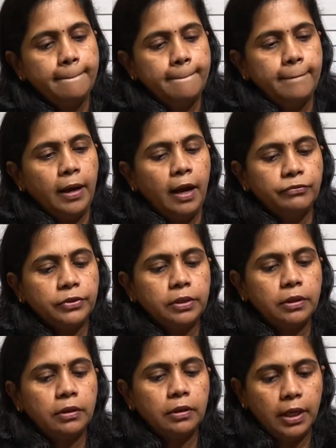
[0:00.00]

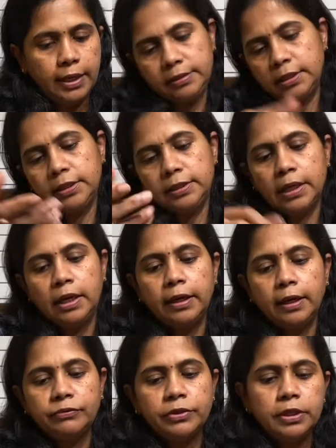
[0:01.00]
after, as I said, like
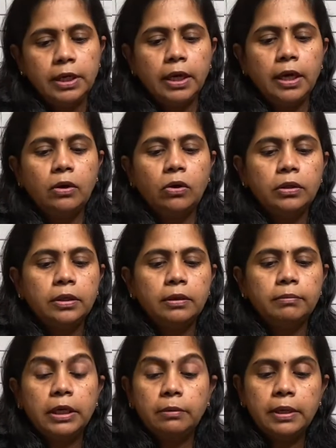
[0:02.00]
after taking all the
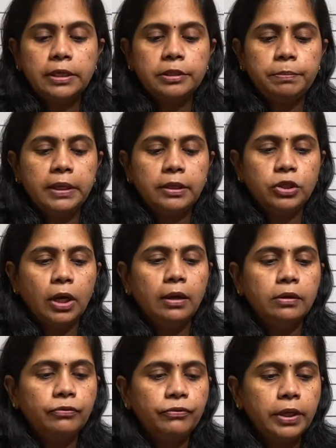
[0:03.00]
Malabar spinach out
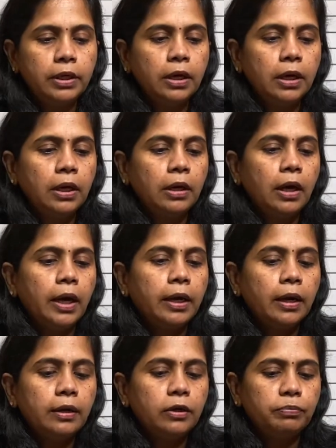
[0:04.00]
of it, I
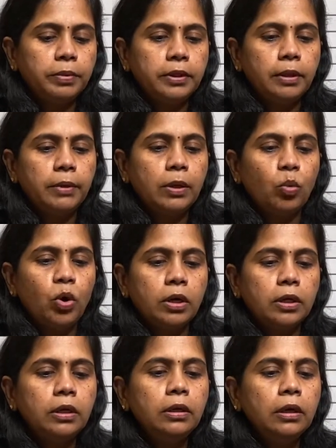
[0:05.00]
kind of put them in water.